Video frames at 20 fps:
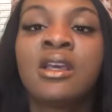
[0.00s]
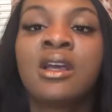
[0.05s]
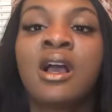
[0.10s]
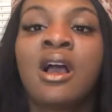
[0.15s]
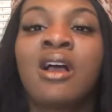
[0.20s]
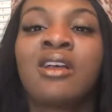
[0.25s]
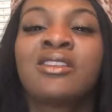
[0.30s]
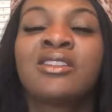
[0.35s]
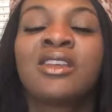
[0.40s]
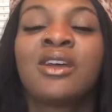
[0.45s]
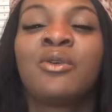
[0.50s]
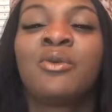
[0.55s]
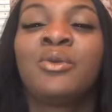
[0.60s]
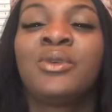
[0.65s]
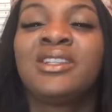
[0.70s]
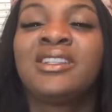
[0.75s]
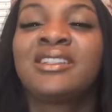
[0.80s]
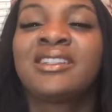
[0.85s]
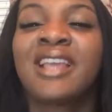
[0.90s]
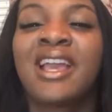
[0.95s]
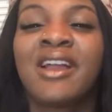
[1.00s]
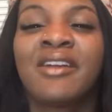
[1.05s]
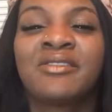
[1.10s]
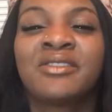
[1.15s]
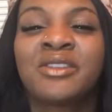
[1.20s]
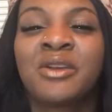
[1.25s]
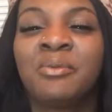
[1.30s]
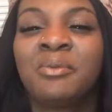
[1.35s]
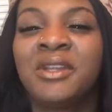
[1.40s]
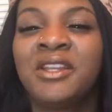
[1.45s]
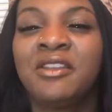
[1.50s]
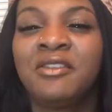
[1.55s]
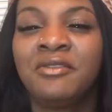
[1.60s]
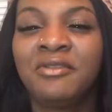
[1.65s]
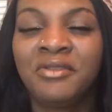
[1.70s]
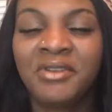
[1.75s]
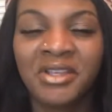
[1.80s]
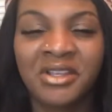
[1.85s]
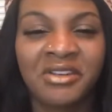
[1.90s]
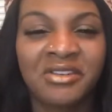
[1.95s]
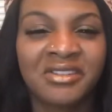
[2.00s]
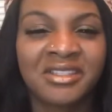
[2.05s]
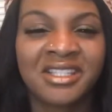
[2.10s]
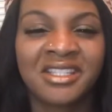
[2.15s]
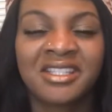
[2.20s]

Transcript: also we just have so many fears.